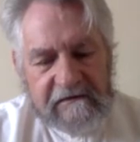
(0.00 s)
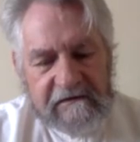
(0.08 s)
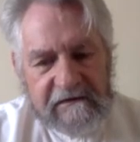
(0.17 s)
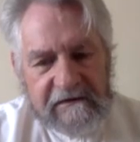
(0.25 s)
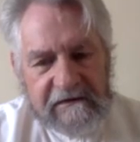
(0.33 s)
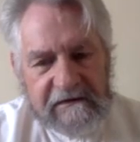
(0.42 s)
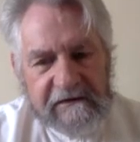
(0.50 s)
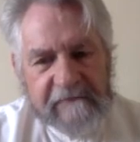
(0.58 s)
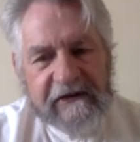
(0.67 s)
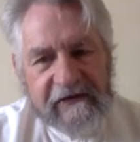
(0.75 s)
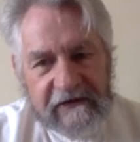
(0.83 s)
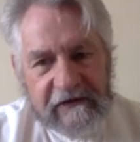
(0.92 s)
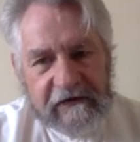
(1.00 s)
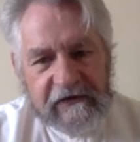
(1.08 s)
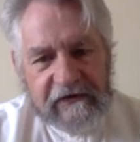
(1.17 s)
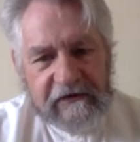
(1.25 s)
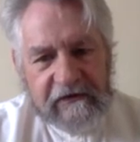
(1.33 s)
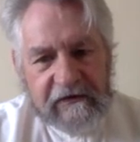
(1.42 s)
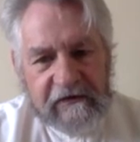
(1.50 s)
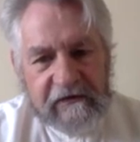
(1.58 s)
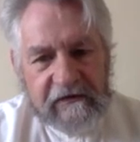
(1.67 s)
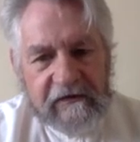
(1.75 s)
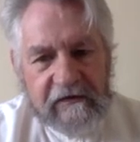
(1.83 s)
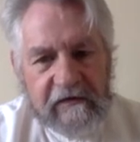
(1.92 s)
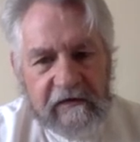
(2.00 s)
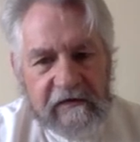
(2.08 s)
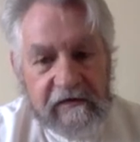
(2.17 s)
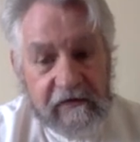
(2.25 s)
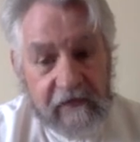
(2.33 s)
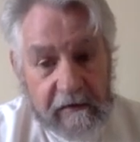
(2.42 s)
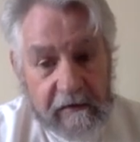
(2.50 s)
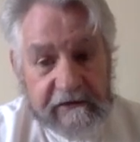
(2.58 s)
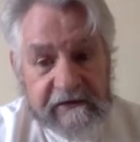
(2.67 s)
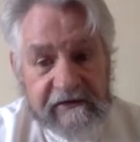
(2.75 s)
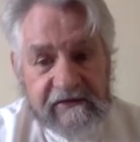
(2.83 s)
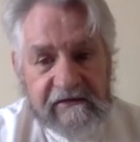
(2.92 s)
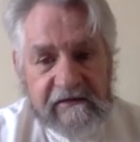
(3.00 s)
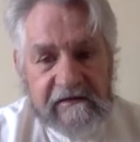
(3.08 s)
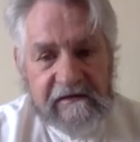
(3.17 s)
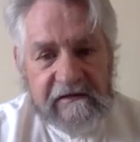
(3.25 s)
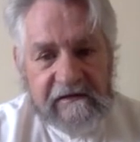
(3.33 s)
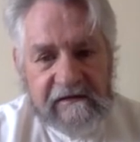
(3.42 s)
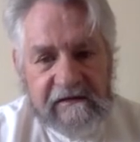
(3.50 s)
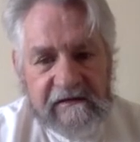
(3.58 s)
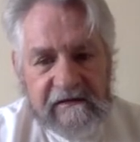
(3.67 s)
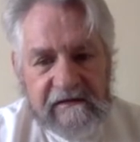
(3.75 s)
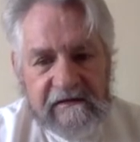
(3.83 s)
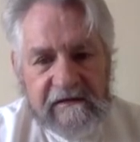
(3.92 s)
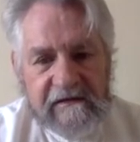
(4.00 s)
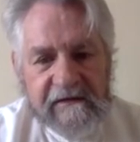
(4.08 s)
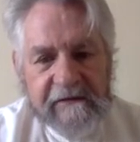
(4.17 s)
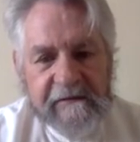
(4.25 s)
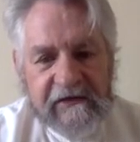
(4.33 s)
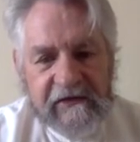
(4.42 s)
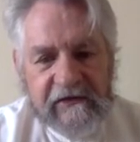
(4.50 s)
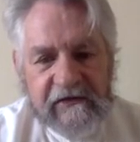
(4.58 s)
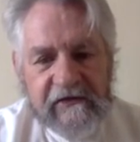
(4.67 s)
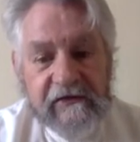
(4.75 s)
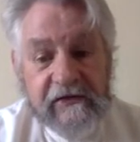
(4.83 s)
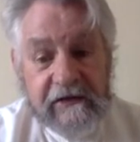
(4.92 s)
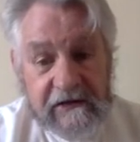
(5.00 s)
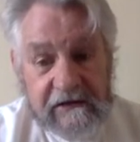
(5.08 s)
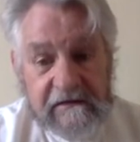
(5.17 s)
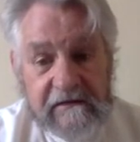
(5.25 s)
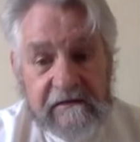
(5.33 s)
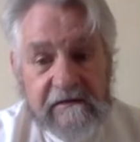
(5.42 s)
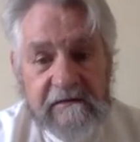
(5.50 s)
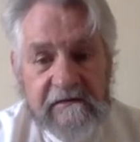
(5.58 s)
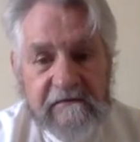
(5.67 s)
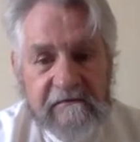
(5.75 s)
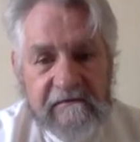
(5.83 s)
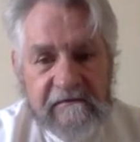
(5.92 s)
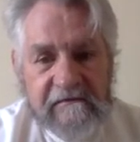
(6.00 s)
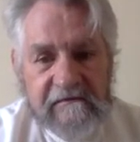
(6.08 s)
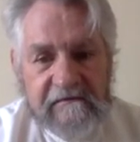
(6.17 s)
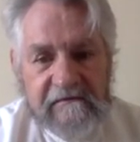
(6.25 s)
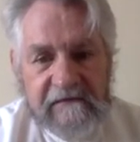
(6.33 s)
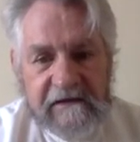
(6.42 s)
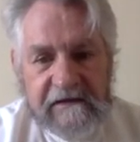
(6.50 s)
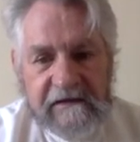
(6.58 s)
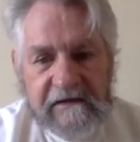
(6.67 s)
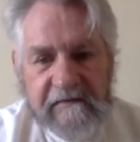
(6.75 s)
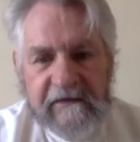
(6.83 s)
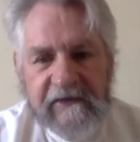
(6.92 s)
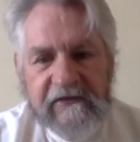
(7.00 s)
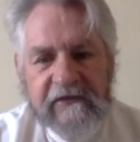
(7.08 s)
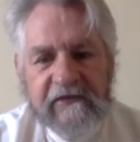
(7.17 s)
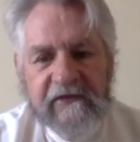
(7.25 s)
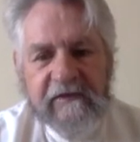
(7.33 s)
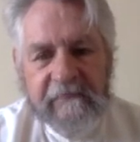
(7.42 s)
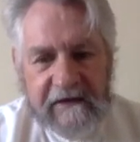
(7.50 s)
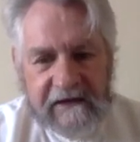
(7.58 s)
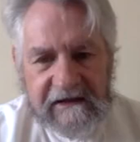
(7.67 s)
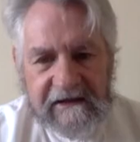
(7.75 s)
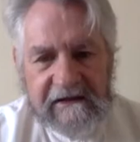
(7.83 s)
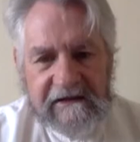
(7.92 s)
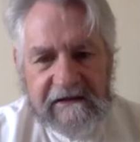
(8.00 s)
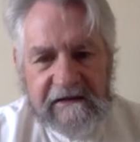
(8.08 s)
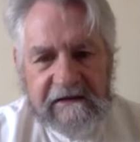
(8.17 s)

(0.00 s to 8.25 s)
And the message to Thomas, and the message to you, and the message to me